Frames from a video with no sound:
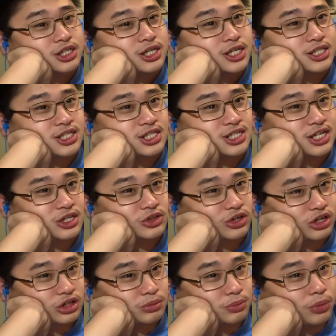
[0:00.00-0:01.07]
this guy
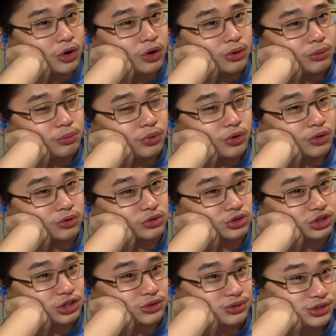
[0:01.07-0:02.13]
trying to pull a
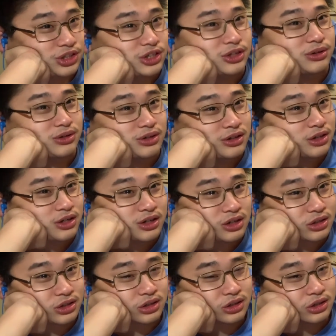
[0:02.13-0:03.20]
JoJo?
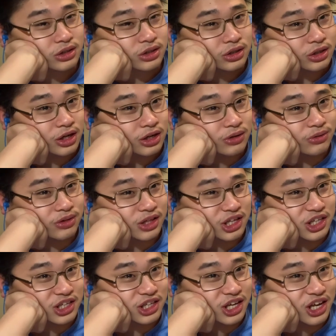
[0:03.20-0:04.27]
I don't think
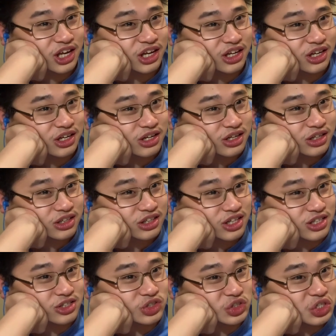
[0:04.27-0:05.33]
you can. That's
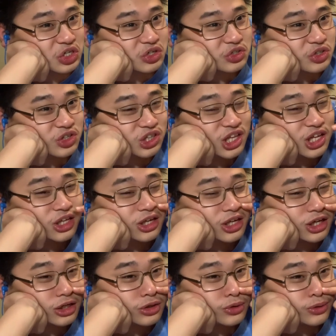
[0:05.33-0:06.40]
a JoJo thing, you
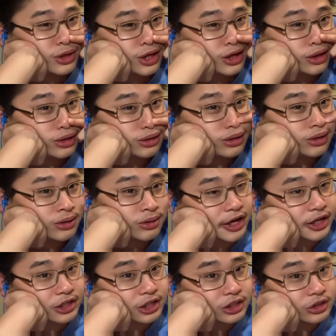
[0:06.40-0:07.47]
can't do that.
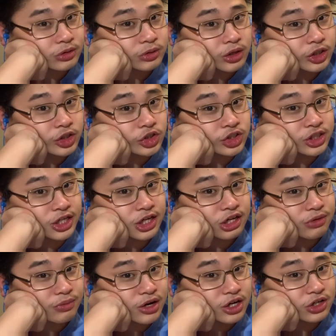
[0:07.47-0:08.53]
I just can't
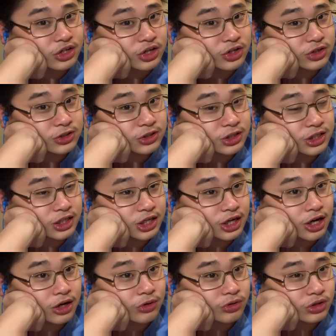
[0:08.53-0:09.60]
imagine how he's gonna get
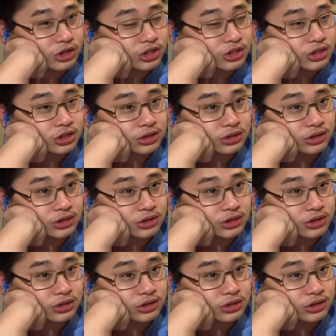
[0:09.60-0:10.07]
out of this.